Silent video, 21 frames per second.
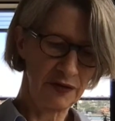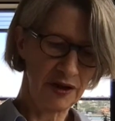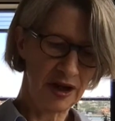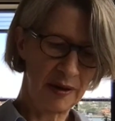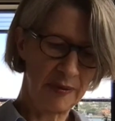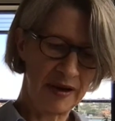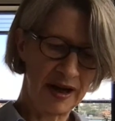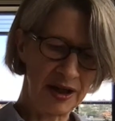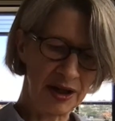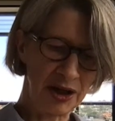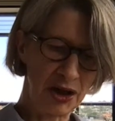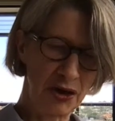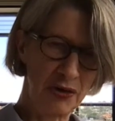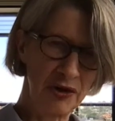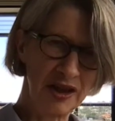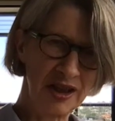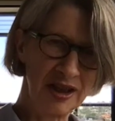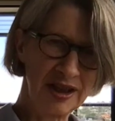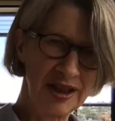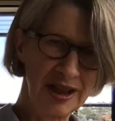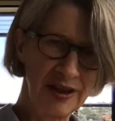about
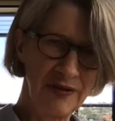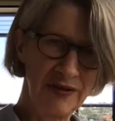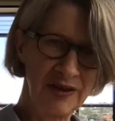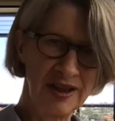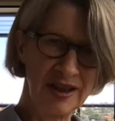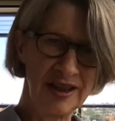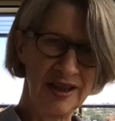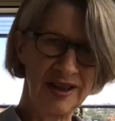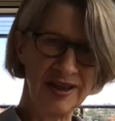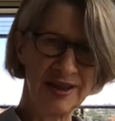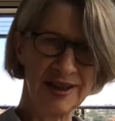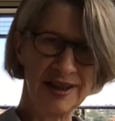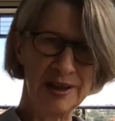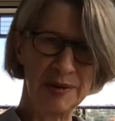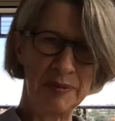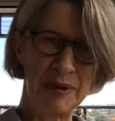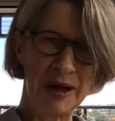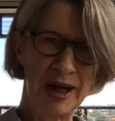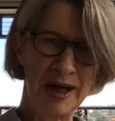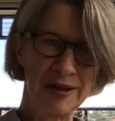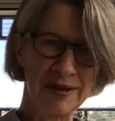creativity, it's
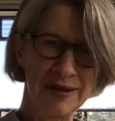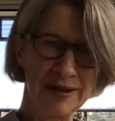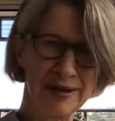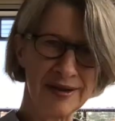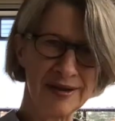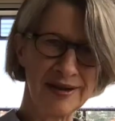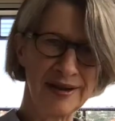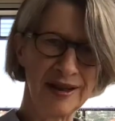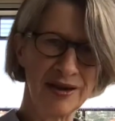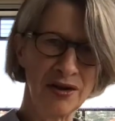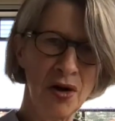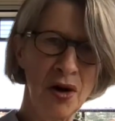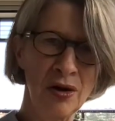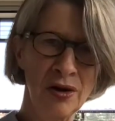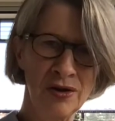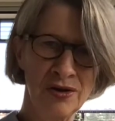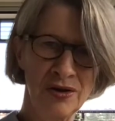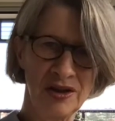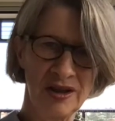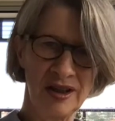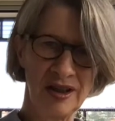about
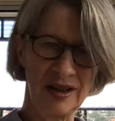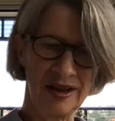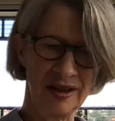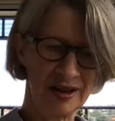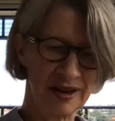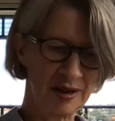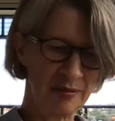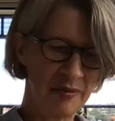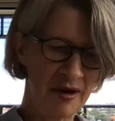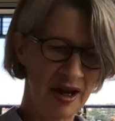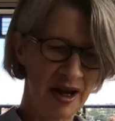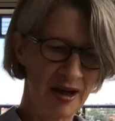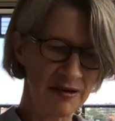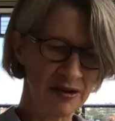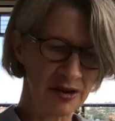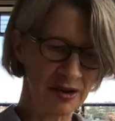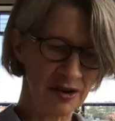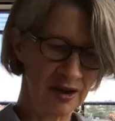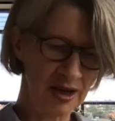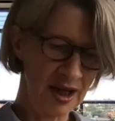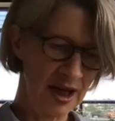psychology, it's about
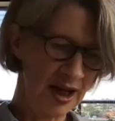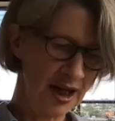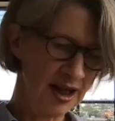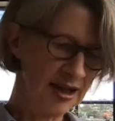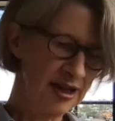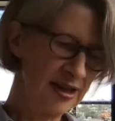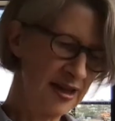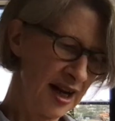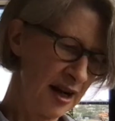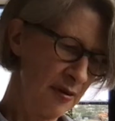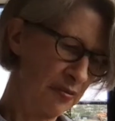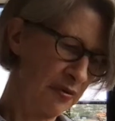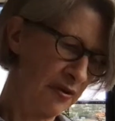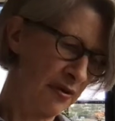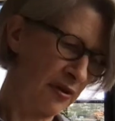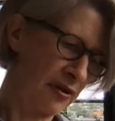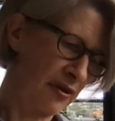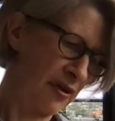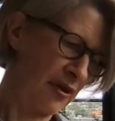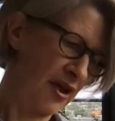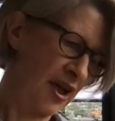
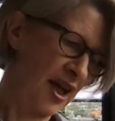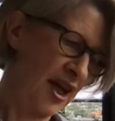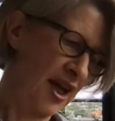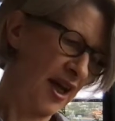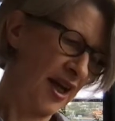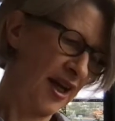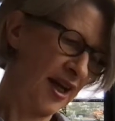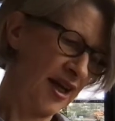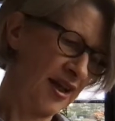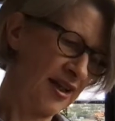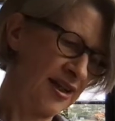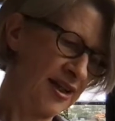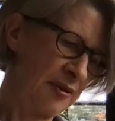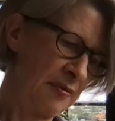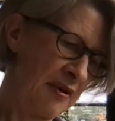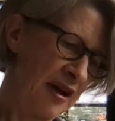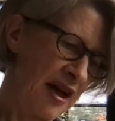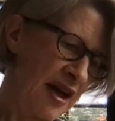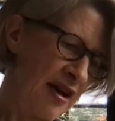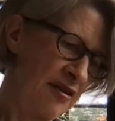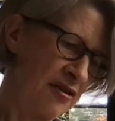depth, it's
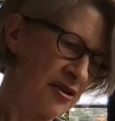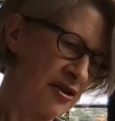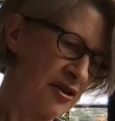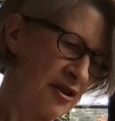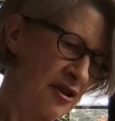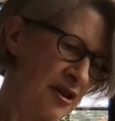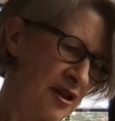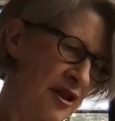about